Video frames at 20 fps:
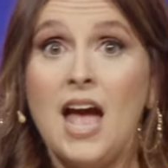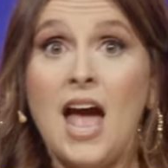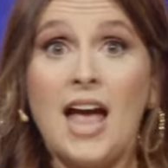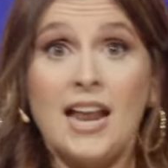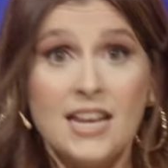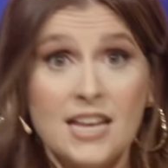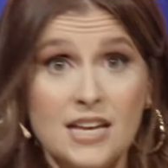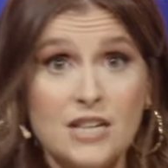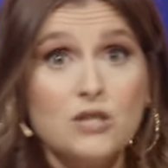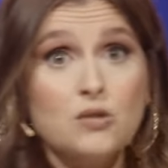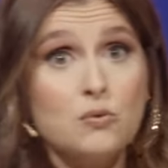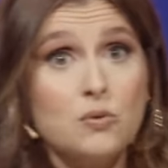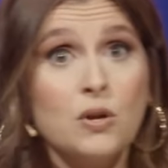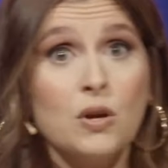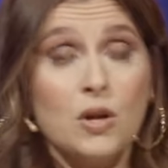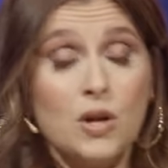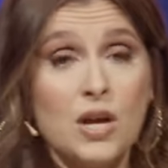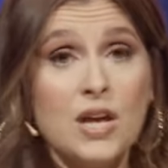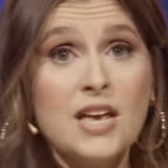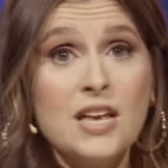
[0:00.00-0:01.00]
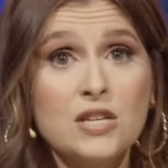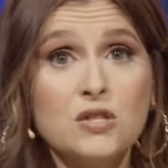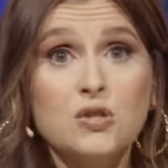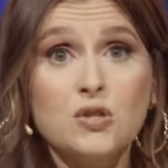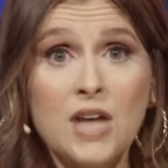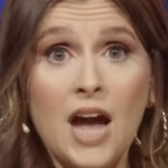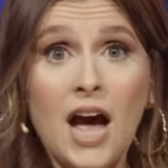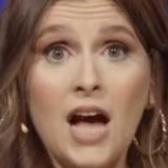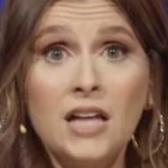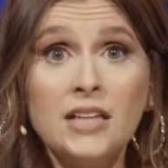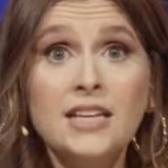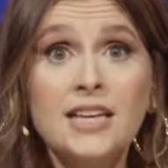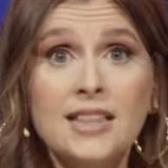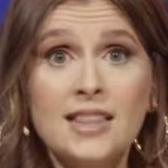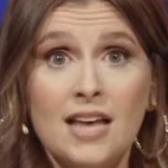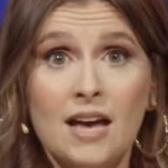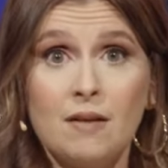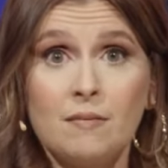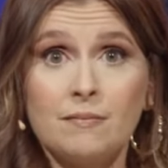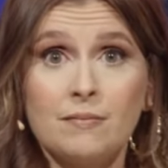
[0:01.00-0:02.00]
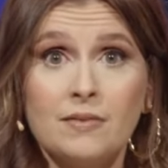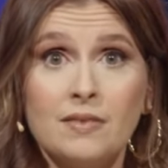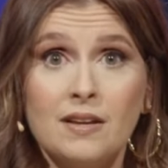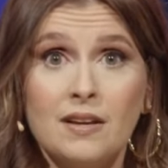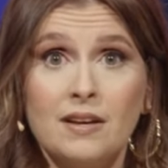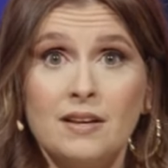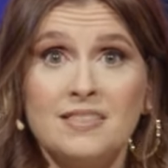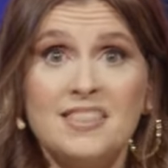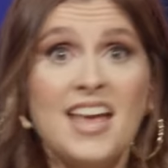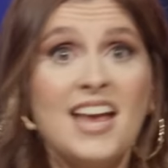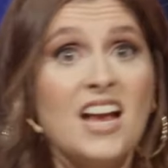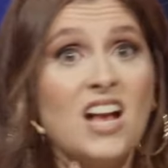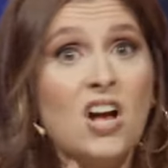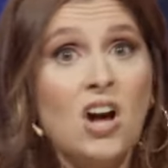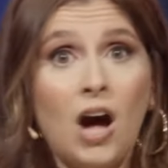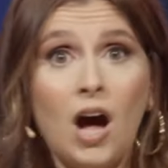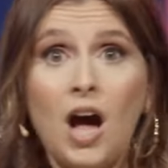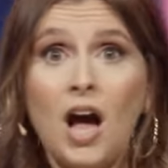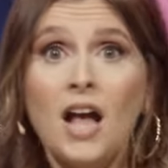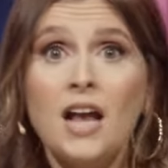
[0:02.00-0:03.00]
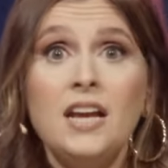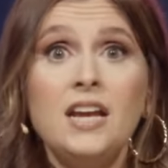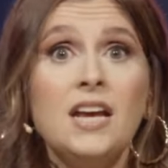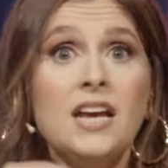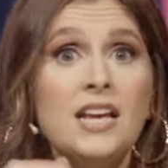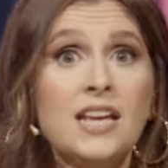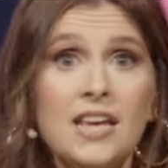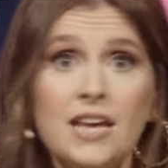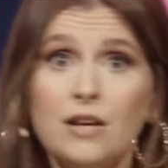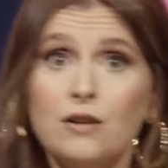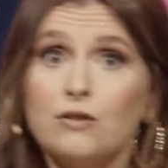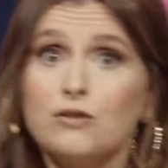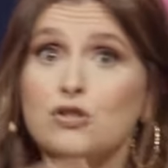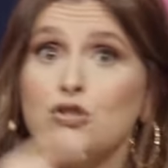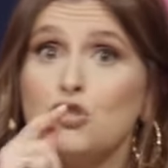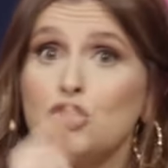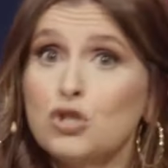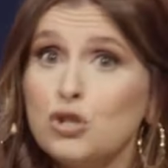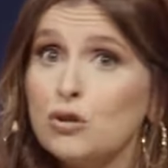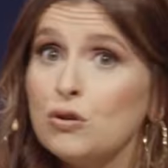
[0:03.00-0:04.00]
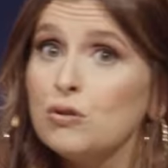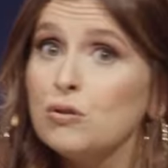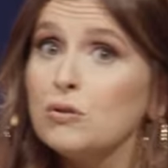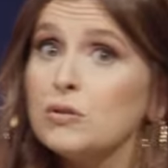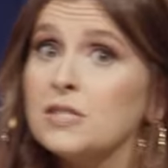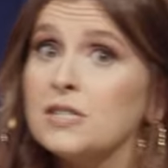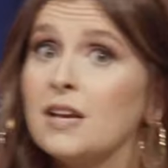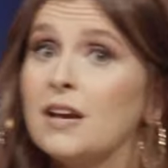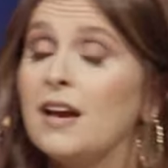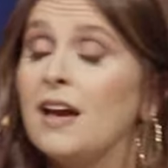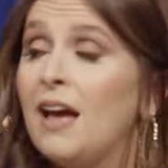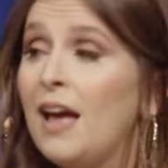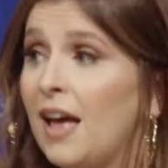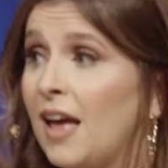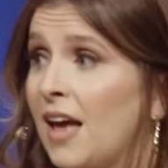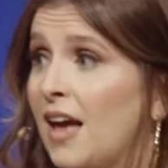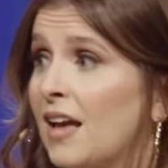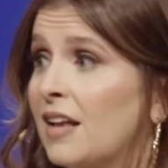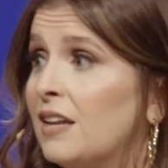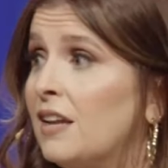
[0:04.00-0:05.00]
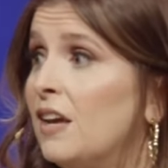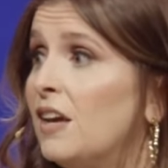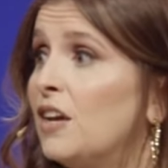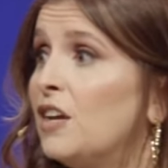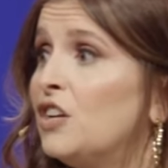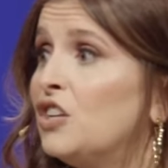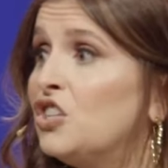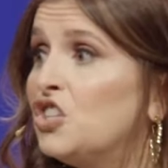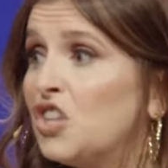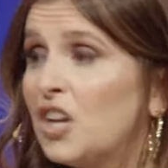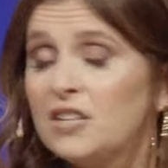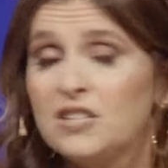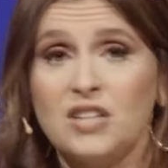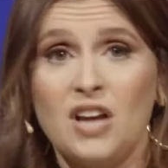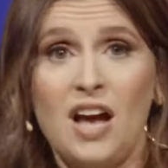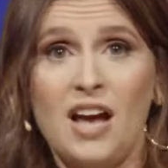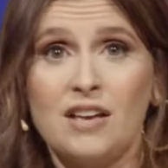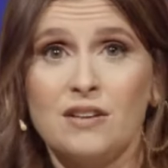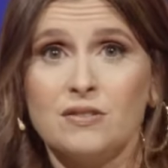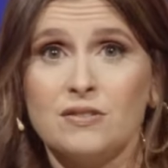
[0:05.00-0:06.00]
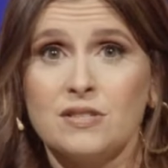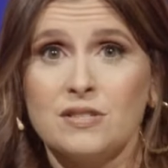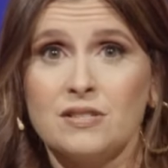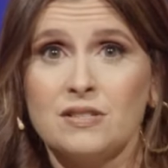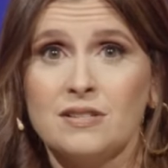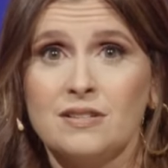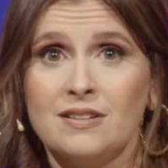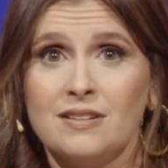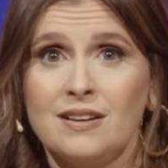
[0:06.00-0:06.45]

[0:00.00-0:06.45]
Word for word: And he's telling them that God heals Jews and Gentiles.